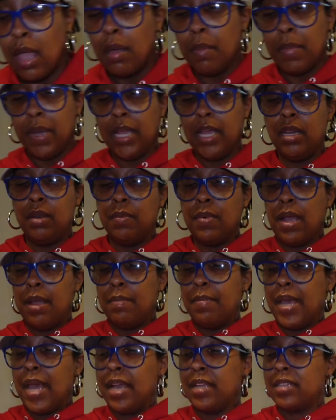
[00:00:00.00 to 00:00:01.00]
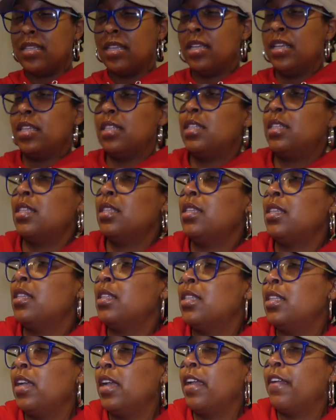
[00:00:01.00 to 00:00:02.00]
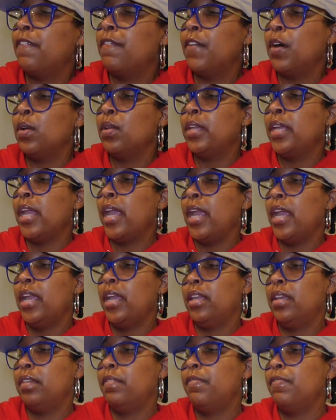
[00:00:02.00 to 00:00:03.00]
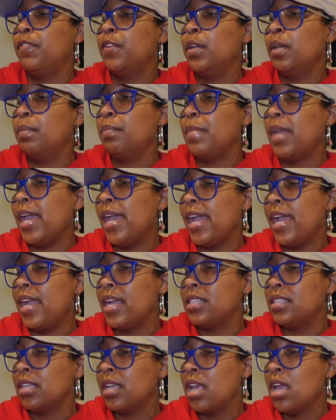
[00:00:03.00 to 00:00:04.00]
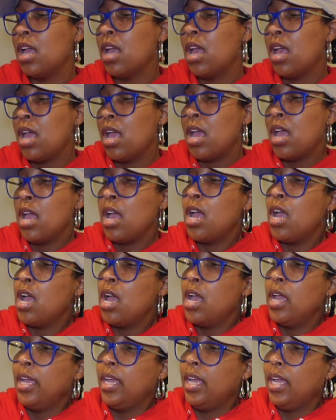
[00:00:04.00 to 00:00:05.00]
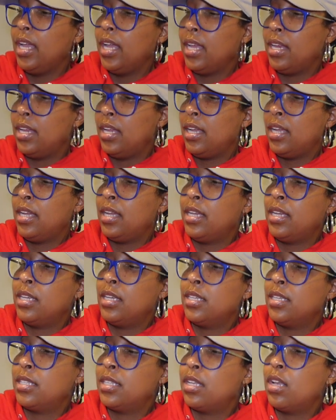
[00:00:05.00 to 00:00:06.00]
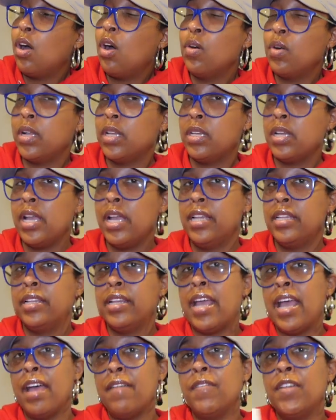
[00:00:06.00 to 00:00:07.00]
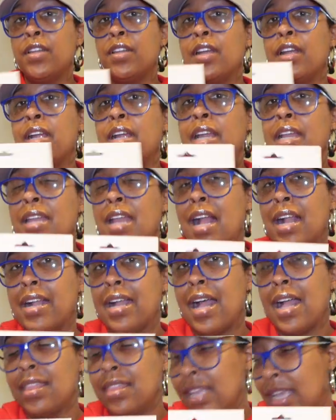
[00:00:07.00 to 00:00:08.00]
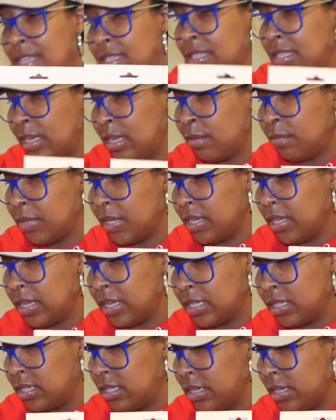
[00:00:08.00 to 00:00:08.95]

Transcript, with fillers: But anyway, back to this. This is the exfoliating foot mask. It is coconut and lavender, and I got that scent because